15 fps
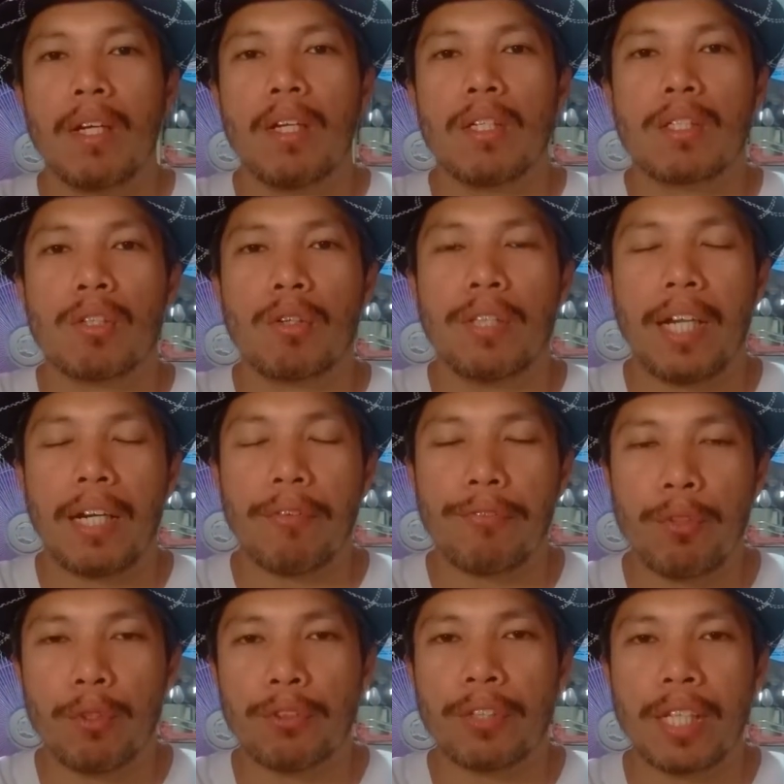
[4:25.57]
So, there are a
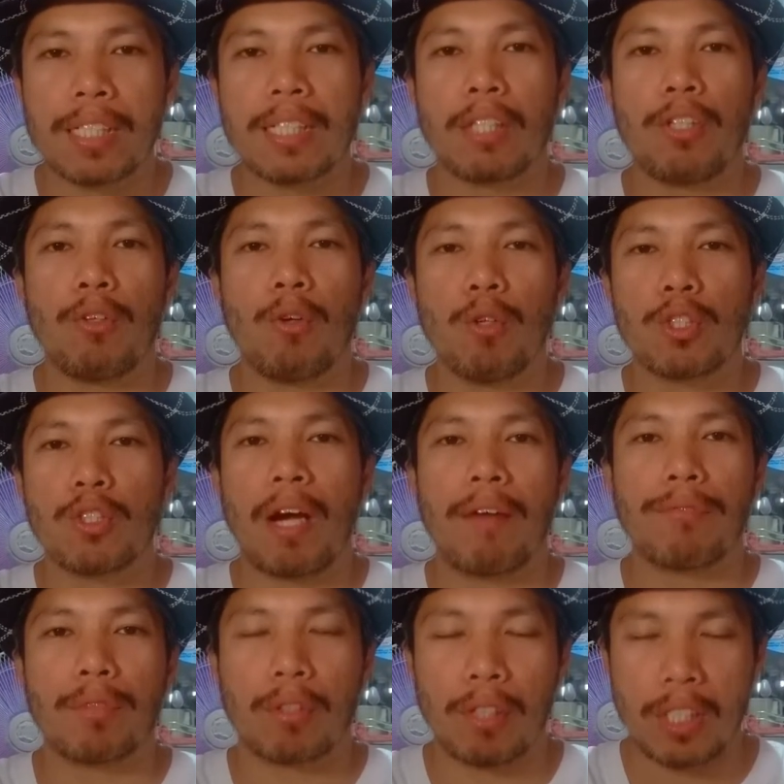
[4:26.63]
few things that you also
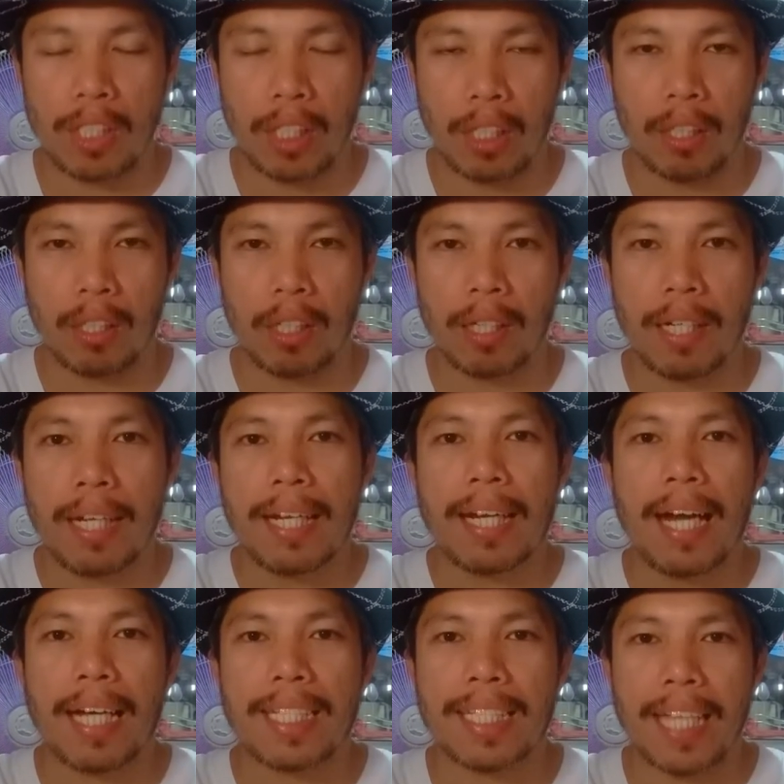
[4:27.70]
have to consider
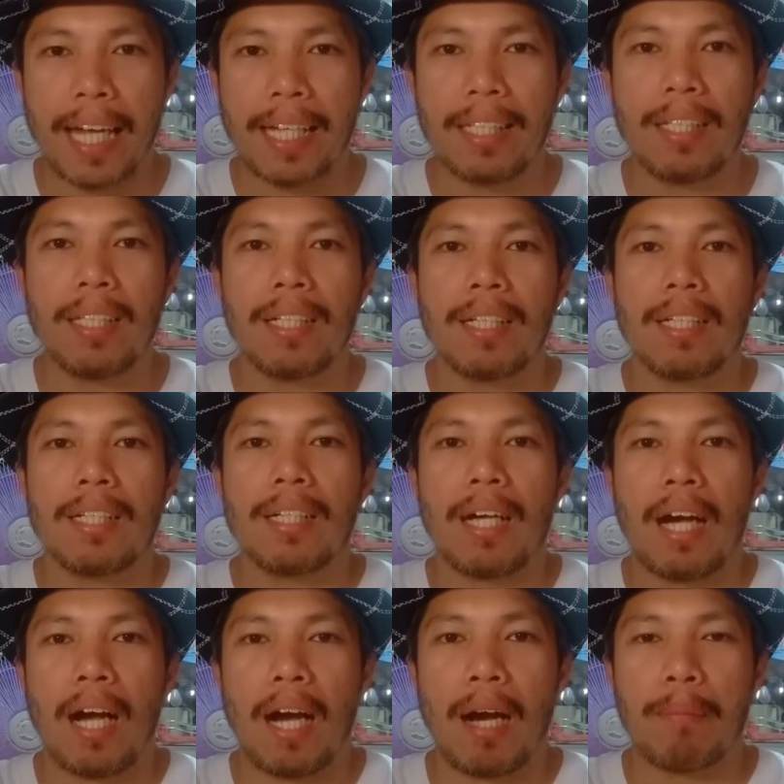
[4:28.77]
aside
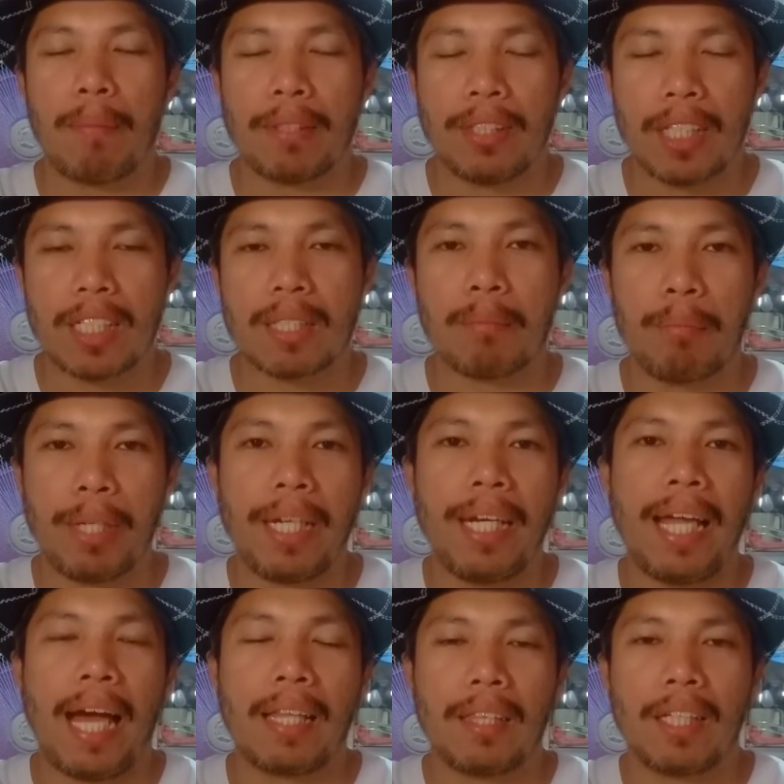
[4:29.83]
just
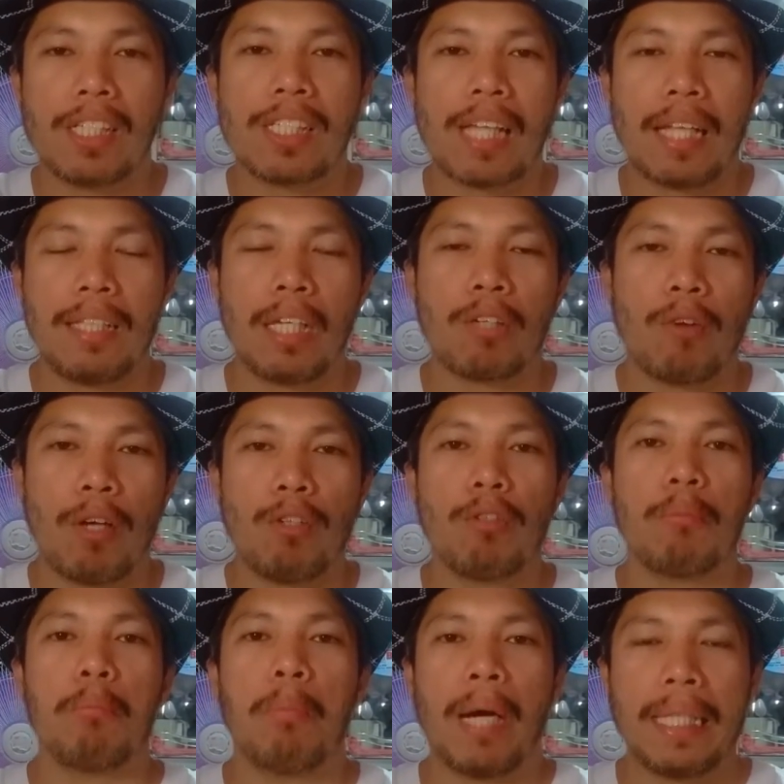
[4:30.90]
merely understanding kung
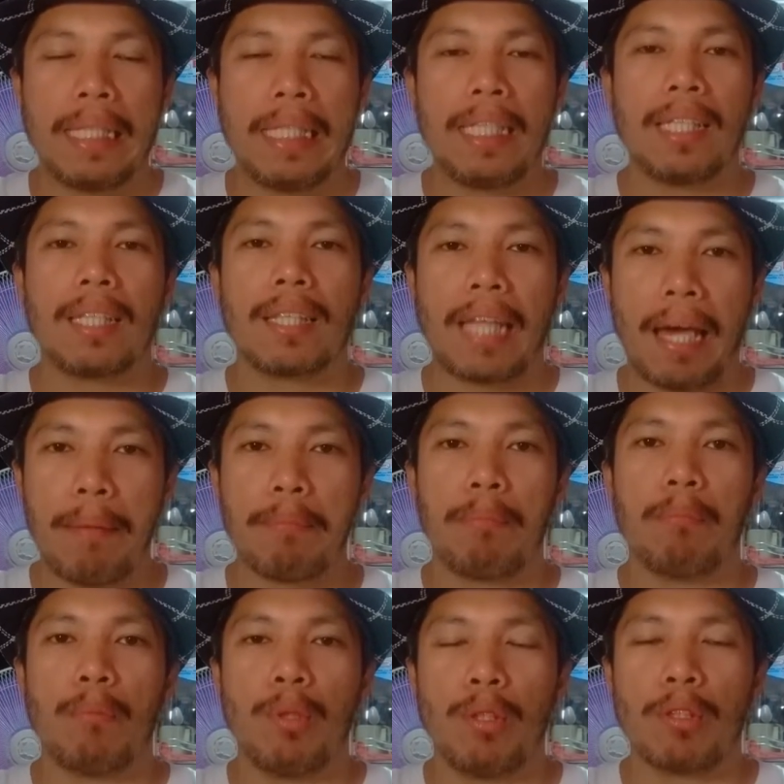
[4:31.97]
anong body type
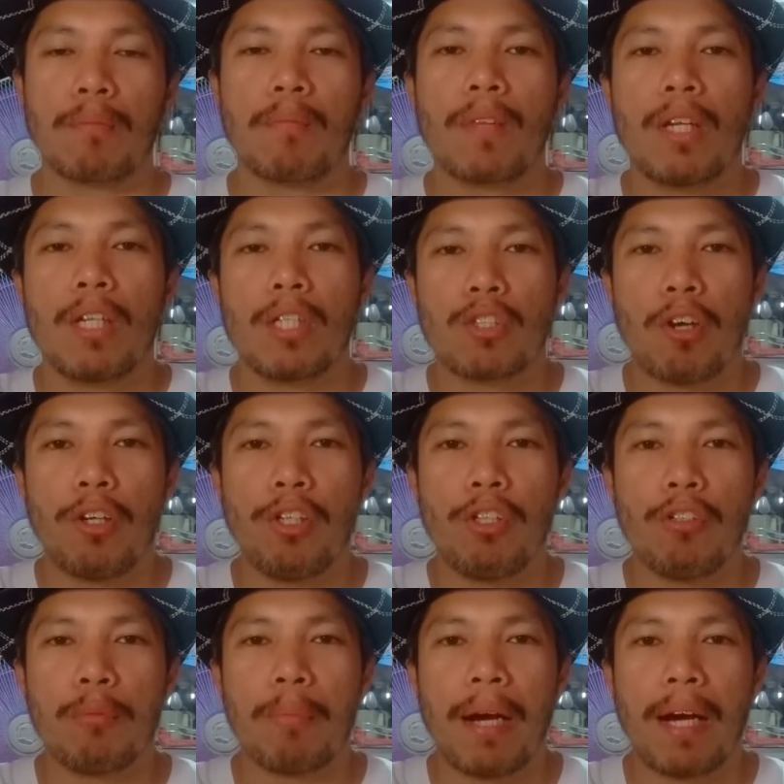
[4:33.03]
mo. So, ano
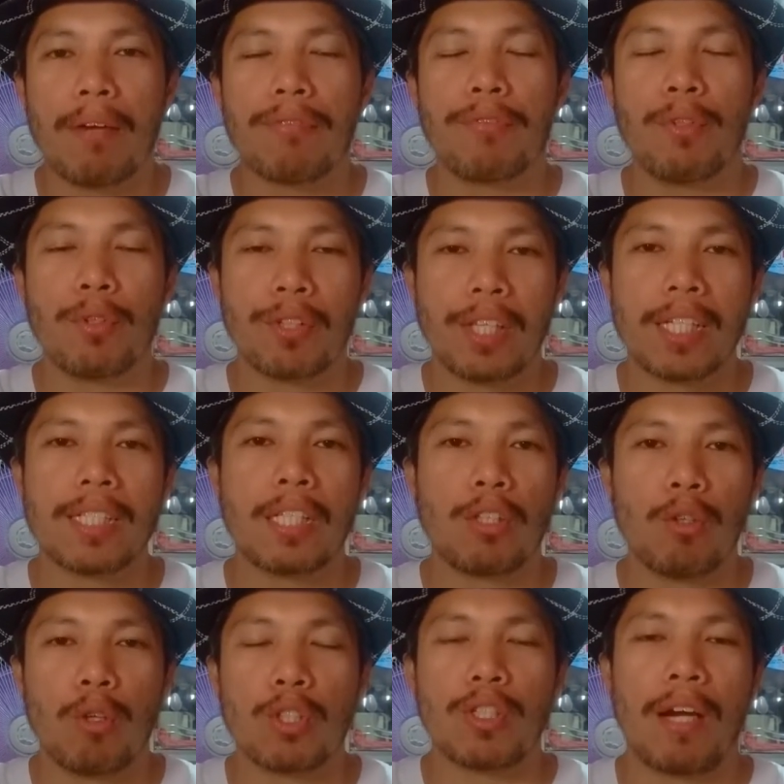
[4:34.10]
yung mga few things that
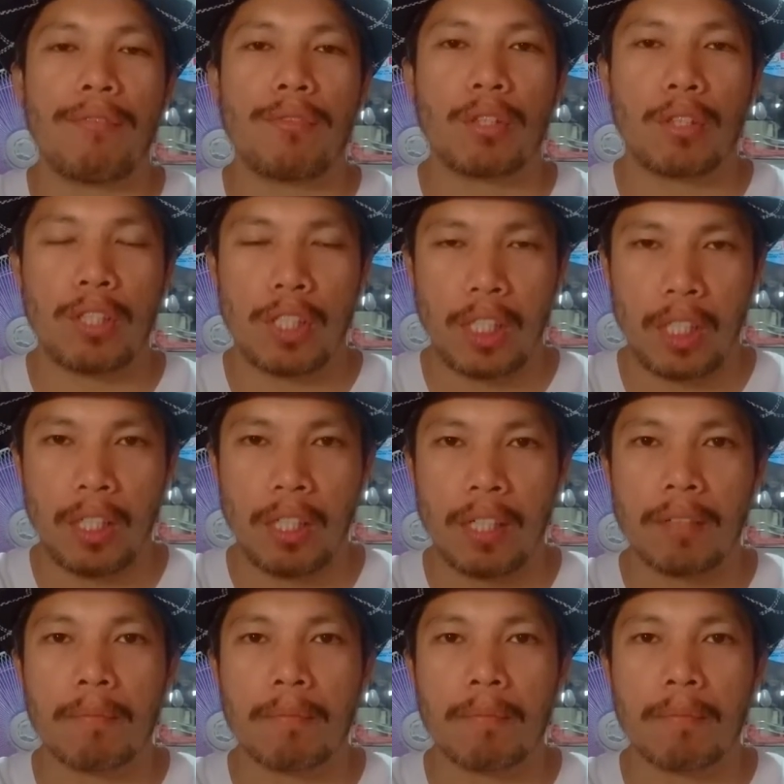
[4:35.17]
you also have to consider?